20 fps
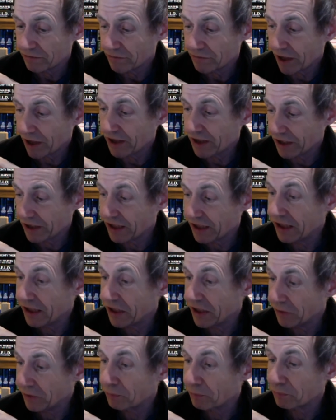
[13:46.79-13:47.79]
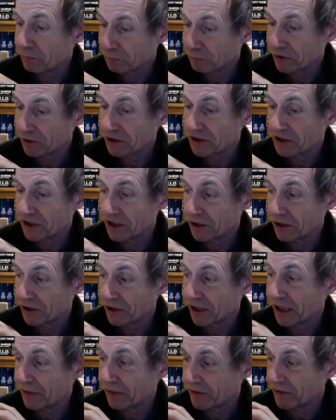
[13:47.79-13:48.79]
I think he is pretty good,
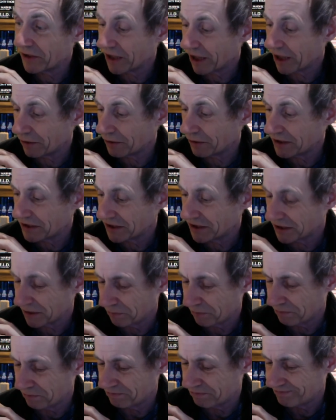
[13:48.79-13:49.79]
even though it's a...